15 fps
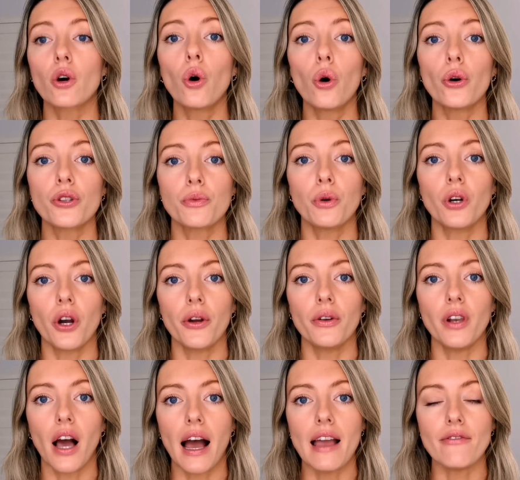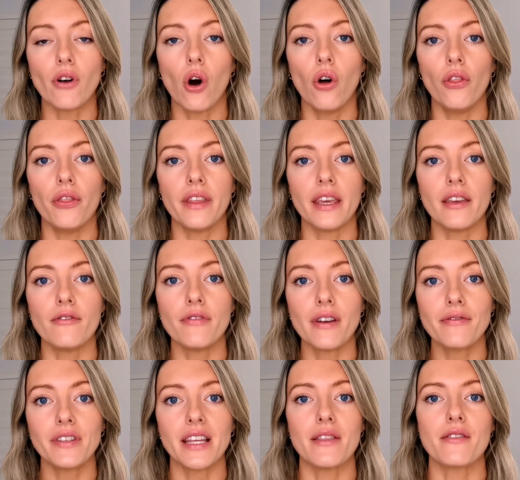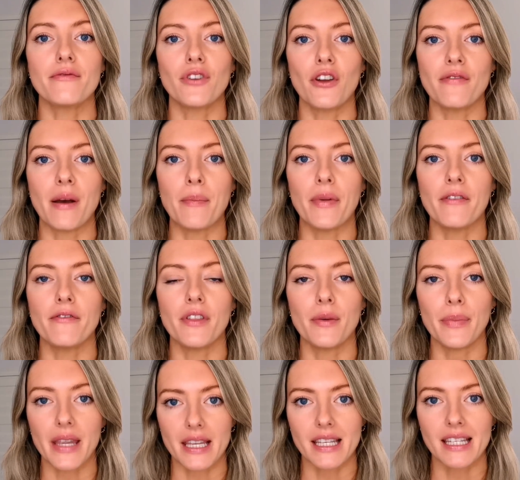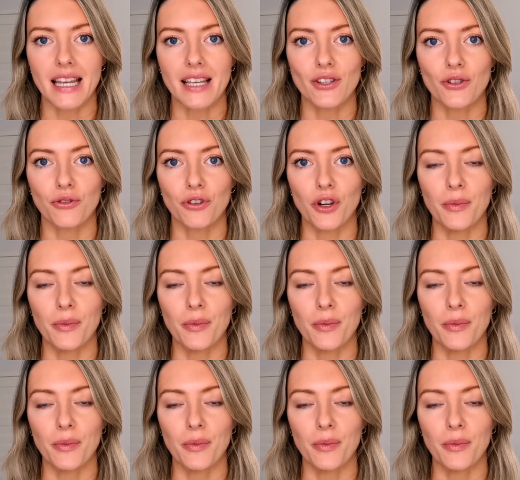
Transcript: The course will go live on the 15th of November for the beta test